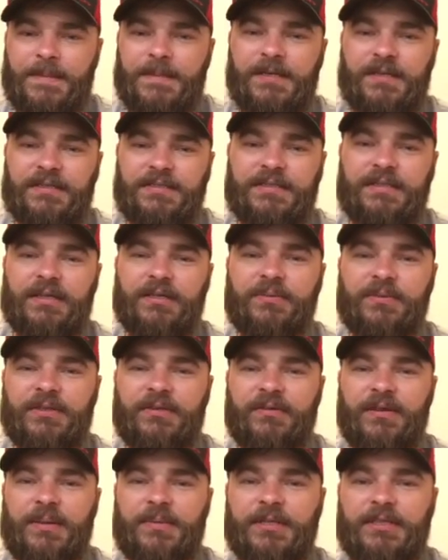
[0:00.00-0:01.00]
So I stuck with
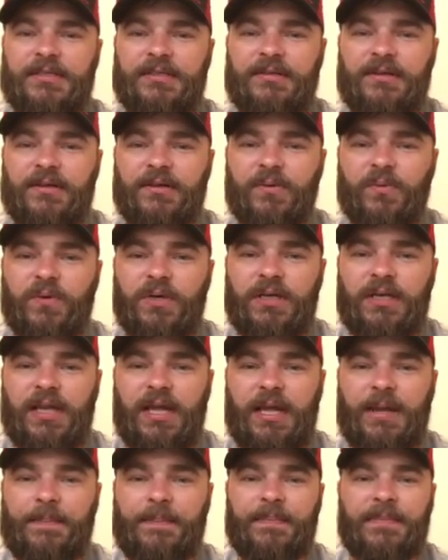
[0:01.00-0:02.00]
the Remington R1
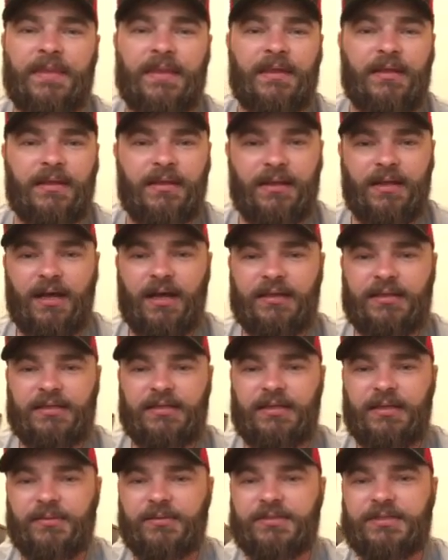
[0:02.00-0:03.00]
name. Got the
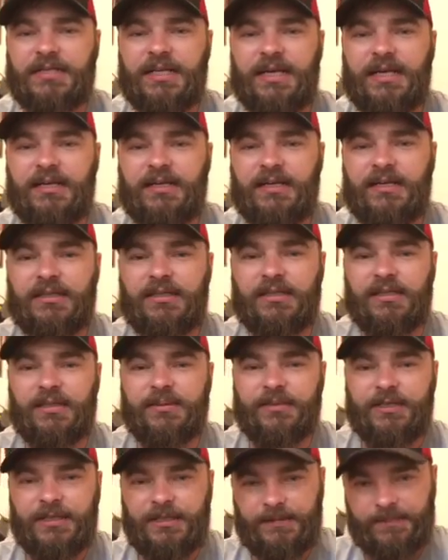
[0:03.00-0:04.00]
double stack, got the
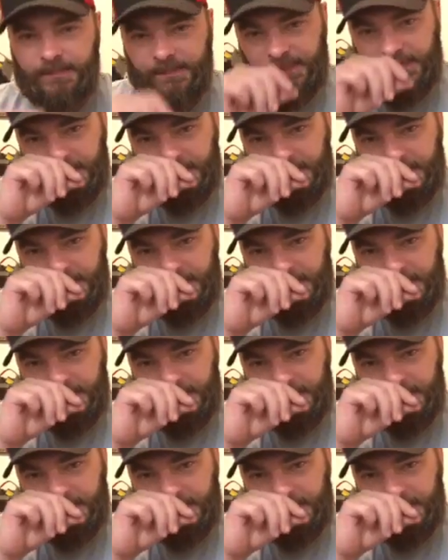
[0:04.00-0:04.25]
limited,